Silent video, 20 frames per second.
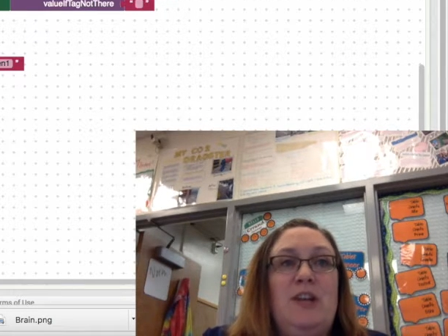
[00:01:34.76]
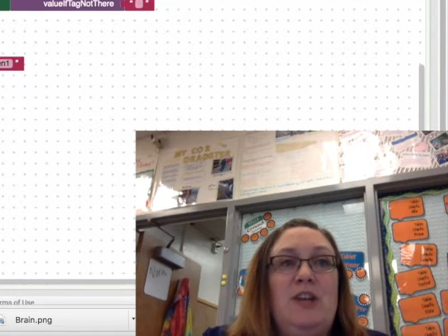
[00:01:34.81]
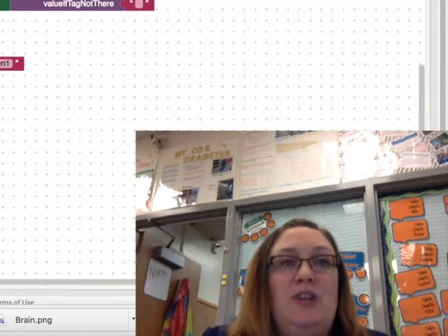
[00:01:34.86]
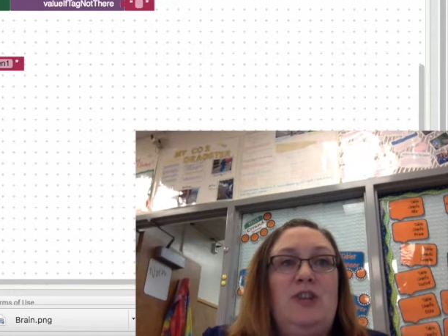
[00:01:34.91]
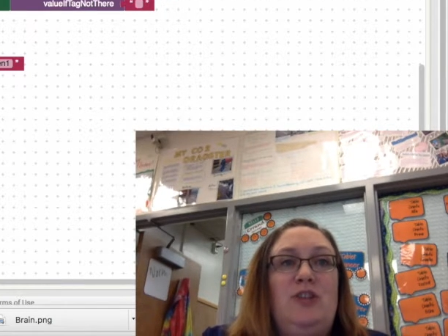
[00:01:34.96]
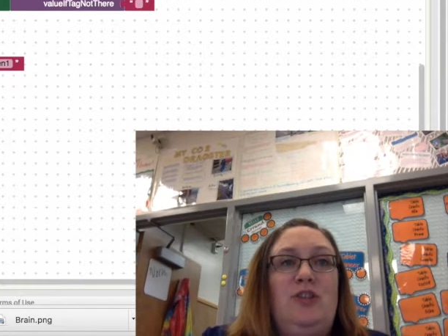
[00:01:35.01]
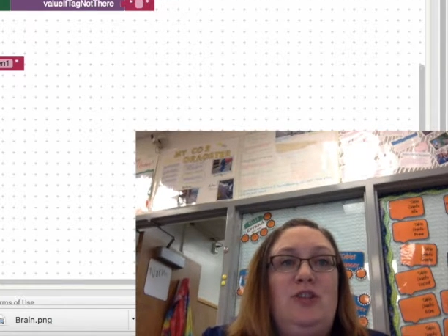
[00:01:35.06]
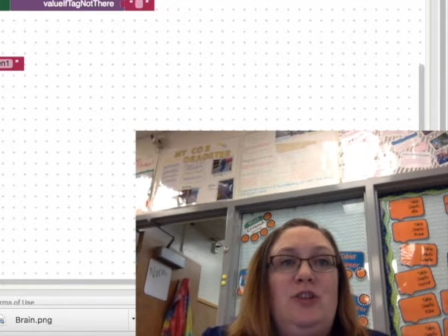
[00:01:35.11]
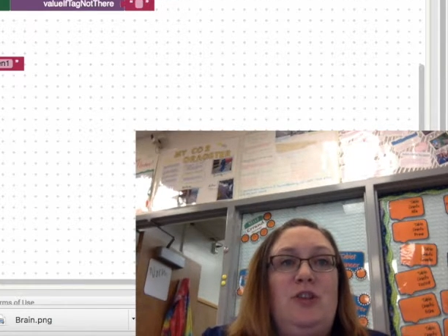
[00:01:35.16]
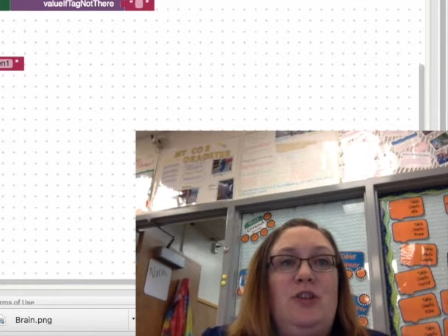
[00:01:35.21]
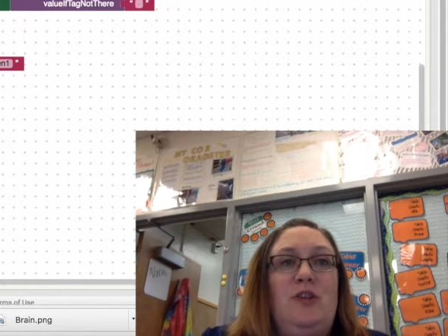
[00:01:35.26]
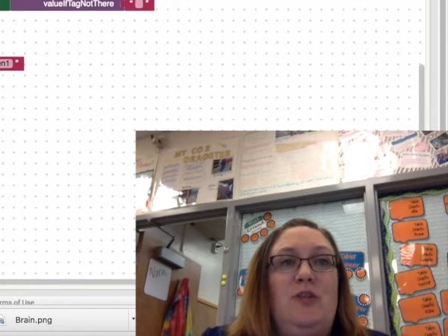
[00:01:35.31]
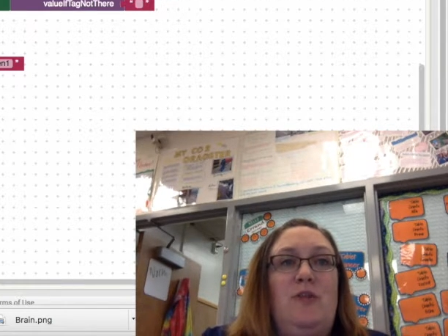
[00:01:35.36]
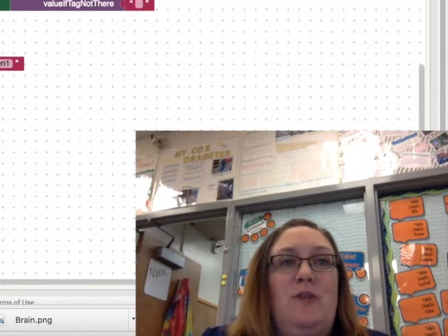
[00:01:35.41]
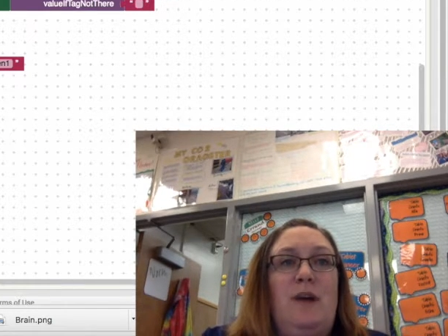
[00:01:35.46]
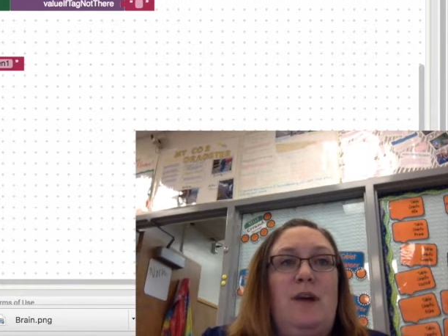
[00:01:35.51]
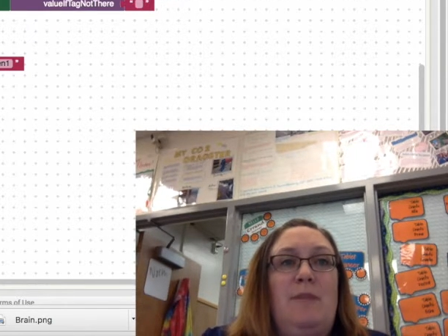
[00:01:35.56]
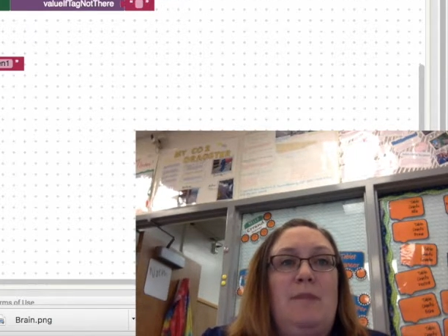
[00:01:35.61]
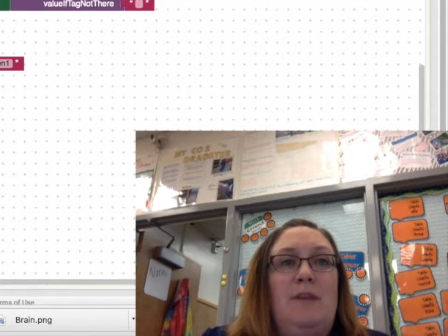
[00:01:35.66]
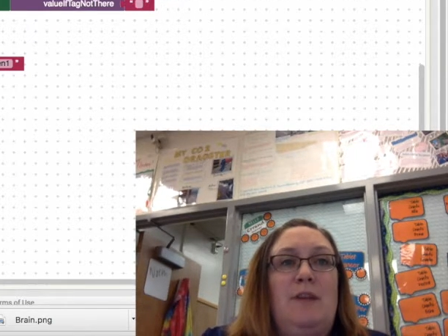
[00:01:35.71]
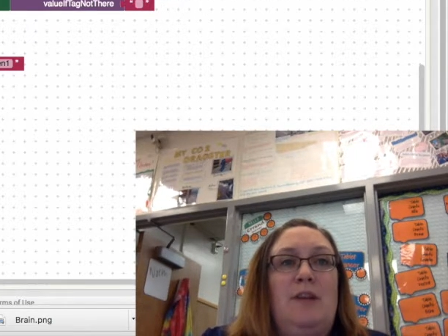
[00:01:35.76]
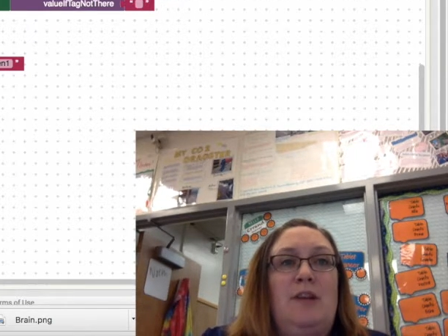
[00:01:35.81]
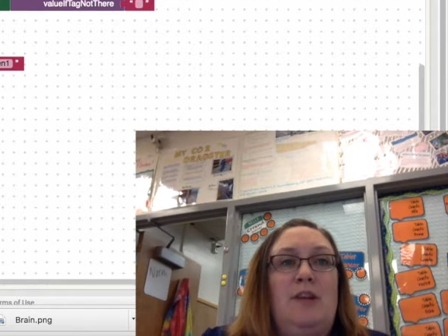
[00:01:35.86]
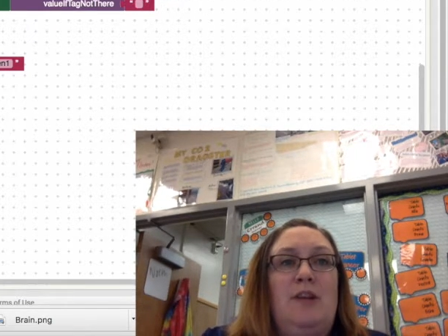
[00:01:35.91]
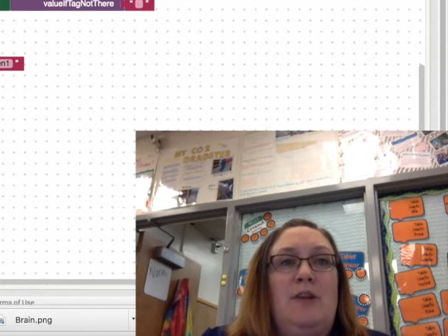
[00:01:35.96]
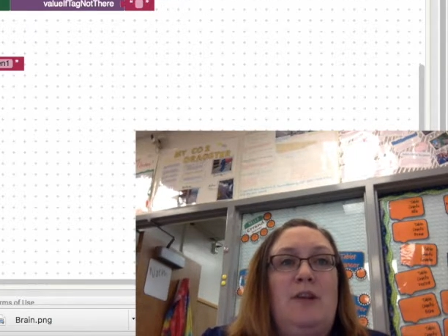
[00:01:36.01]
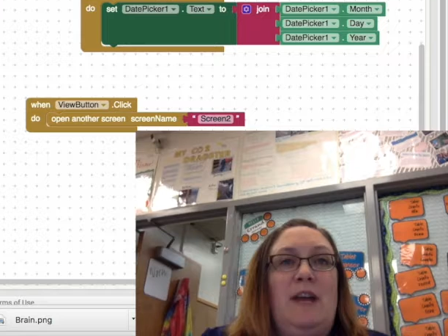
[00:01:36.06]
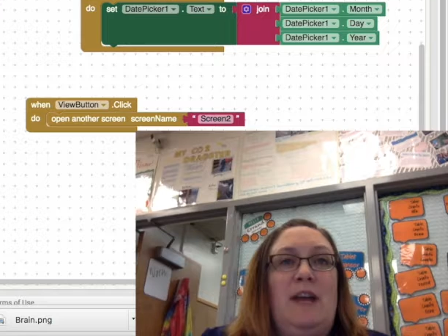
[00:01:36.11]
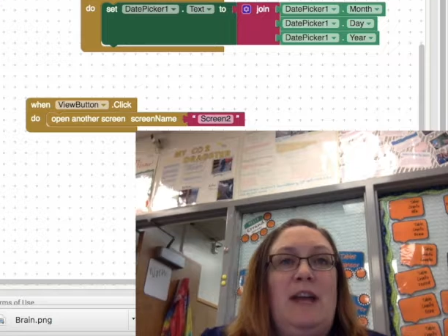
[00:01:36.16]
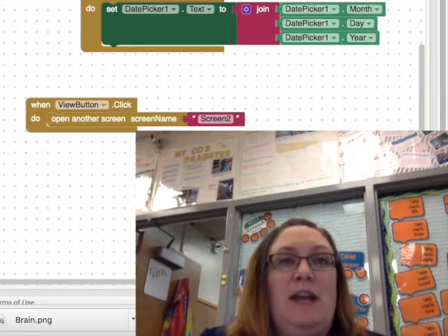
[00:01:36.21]
So I'm going to
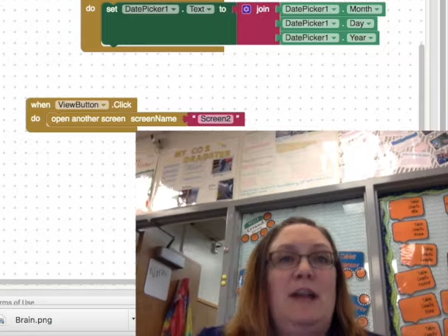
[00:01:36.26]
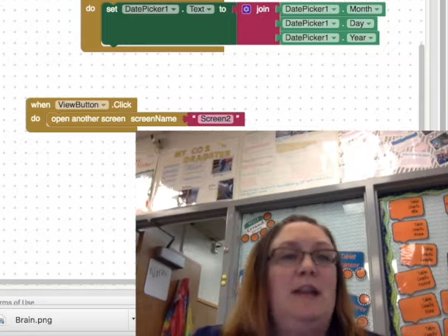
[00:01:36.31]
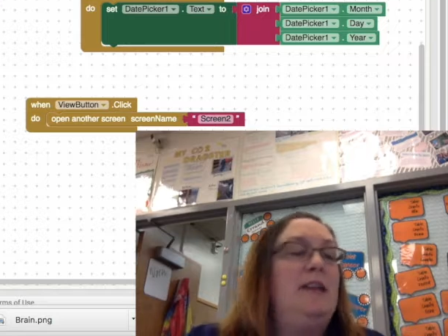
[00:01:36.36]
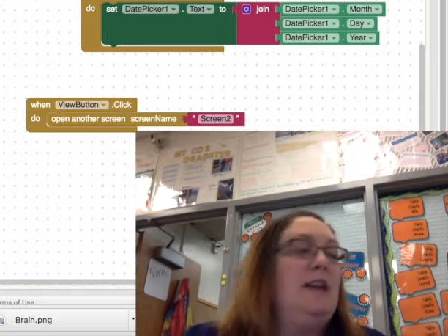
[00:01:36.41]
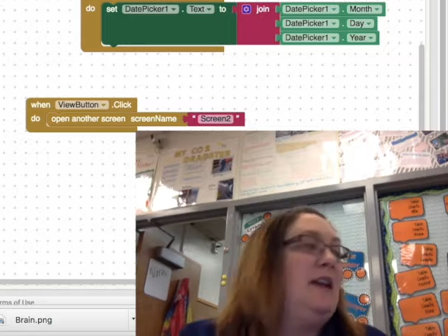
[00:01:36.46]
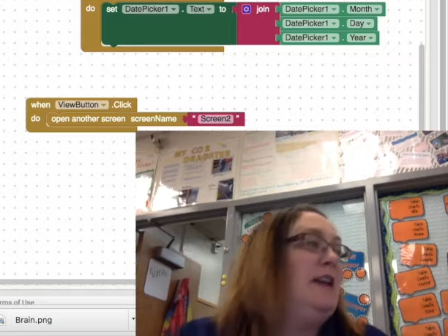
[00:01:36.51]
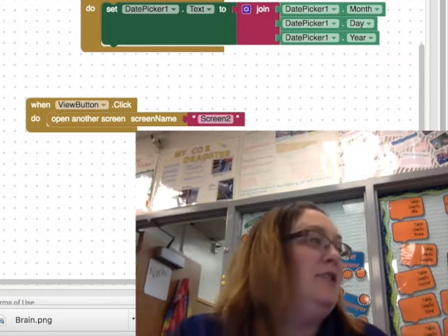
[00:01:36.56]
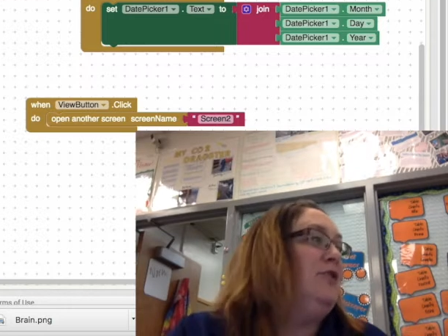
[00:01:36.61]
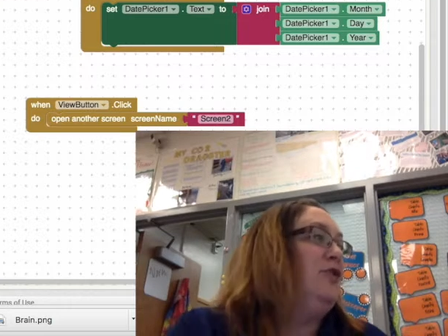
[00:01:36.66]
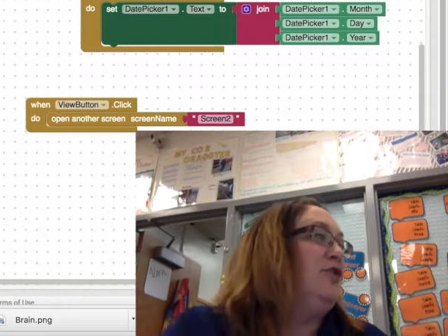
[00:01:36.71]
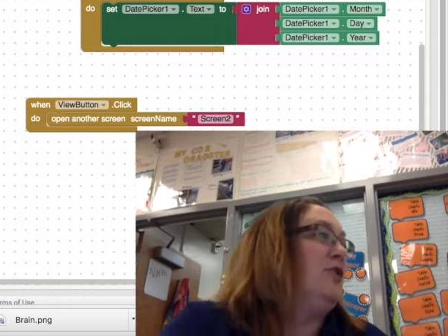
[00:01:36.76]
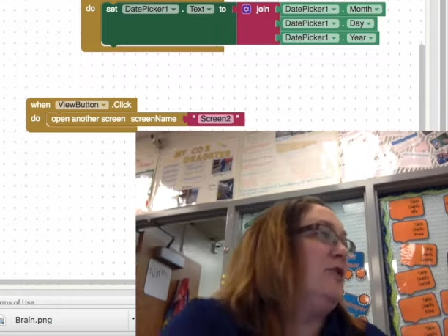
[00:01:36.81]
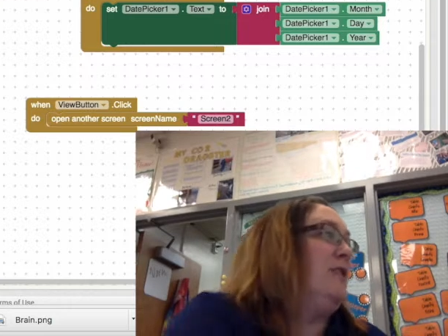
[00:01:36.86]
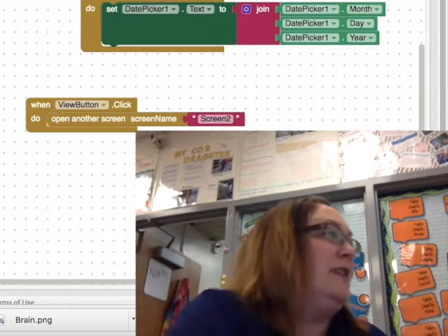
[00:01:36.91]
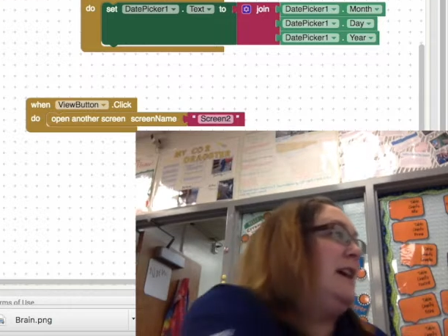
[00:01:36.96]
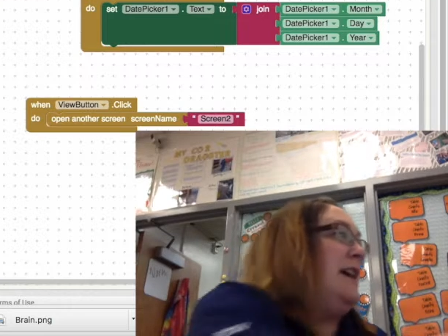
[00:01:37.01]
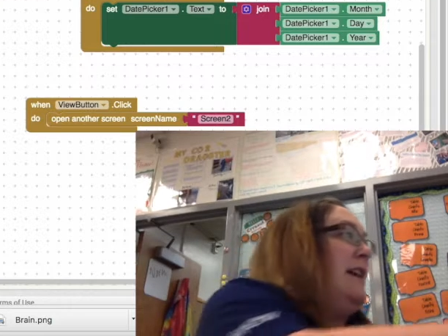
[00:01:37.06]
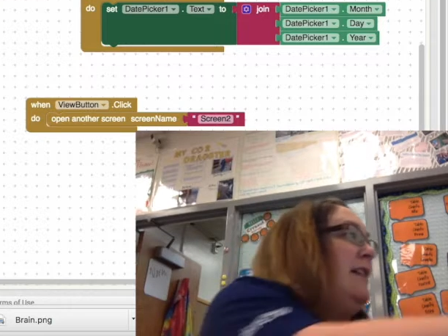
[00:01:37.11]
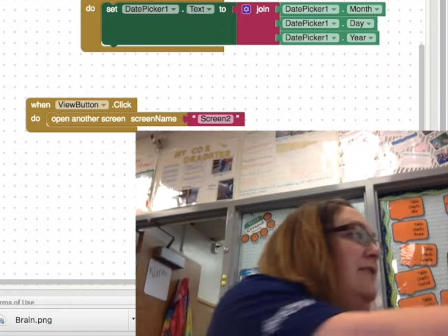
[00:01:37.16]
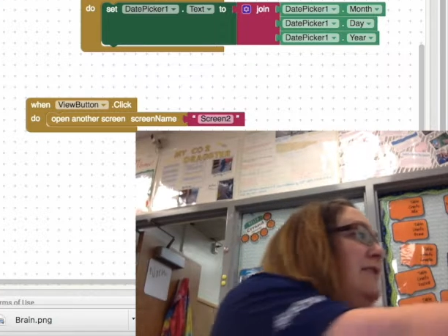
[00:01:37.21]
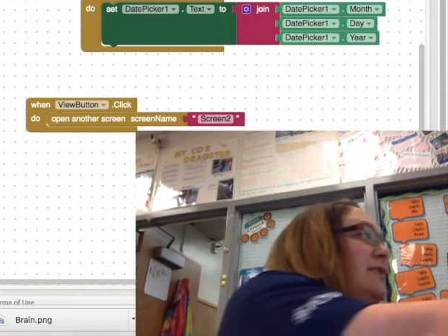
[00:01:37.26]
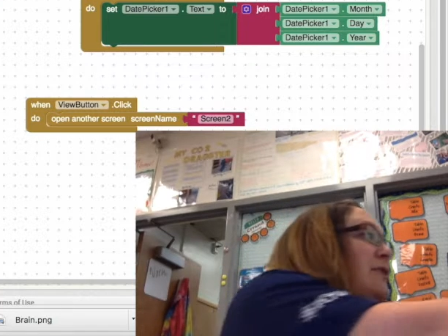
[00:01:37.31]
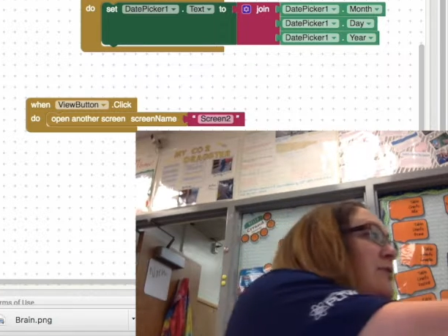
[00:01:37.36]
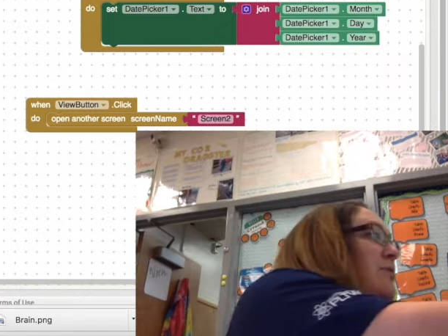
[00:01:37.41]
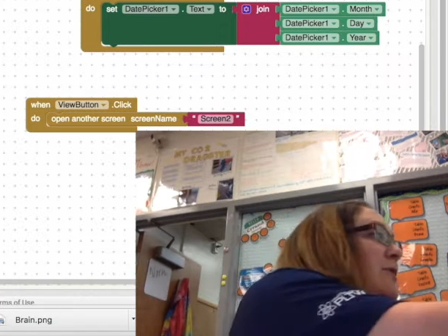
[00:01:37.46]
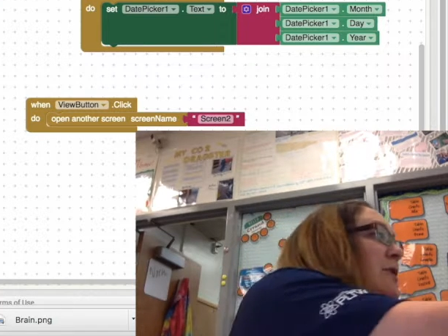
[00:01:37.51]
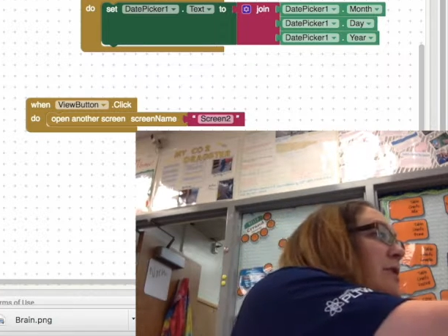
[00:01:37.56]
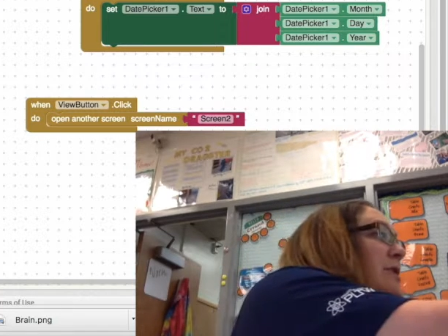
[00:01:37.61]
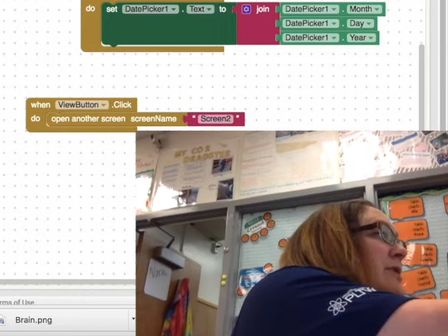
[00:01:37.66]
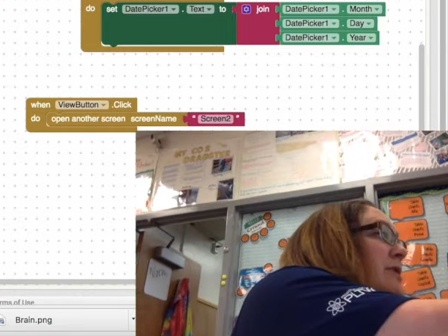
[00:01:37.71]
go ahead and show you how
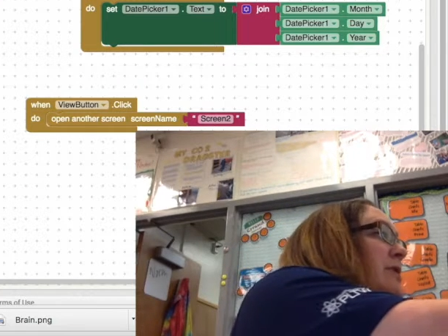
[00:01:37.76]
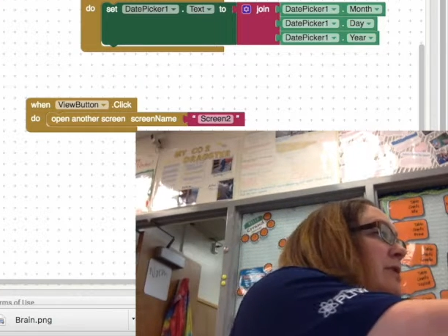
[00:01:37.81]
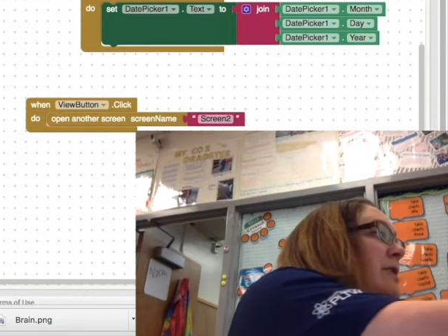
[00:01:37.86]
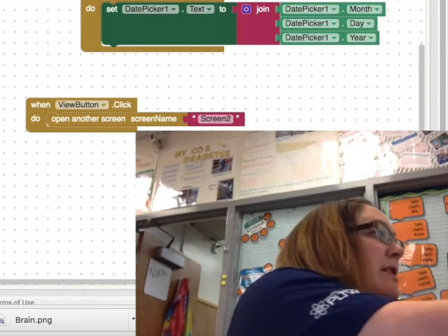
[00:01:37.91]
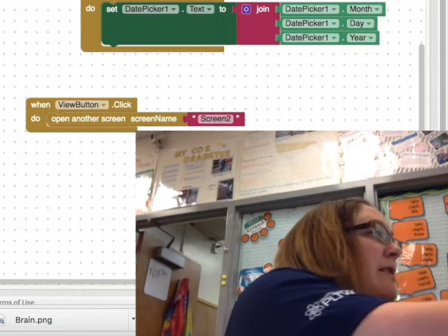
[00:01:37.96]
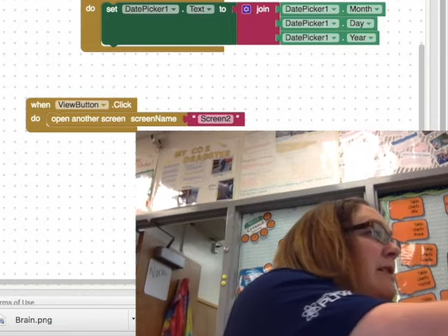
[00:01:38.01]
this works